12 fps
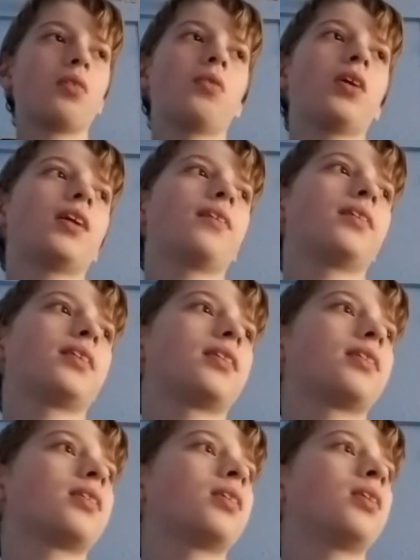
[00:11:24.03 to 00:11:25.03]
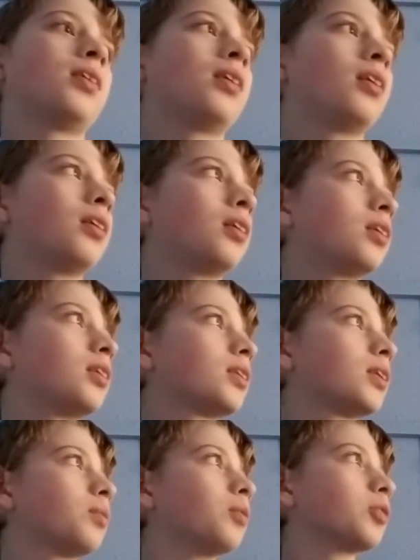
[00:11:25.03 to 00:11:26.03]
What
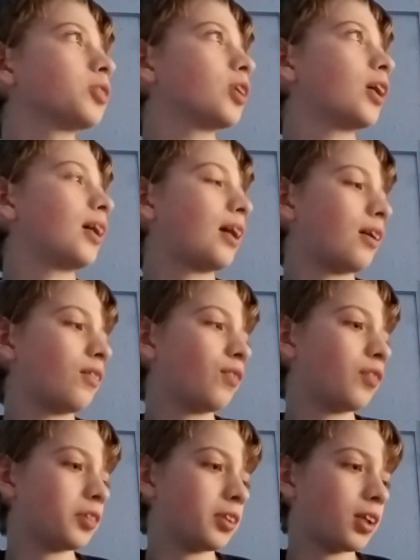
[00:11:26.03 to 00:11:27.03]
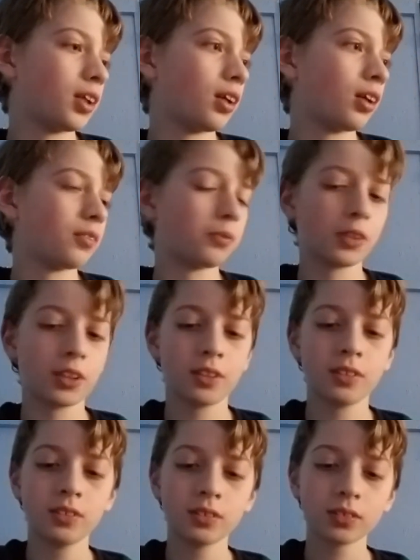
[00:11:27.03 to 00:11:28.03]
symbol should I have for the off
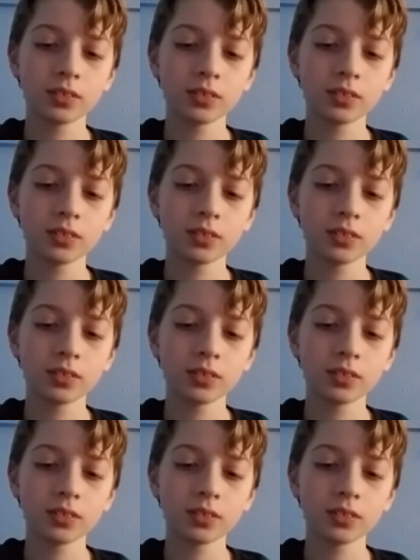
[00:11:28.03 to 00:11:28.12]
button?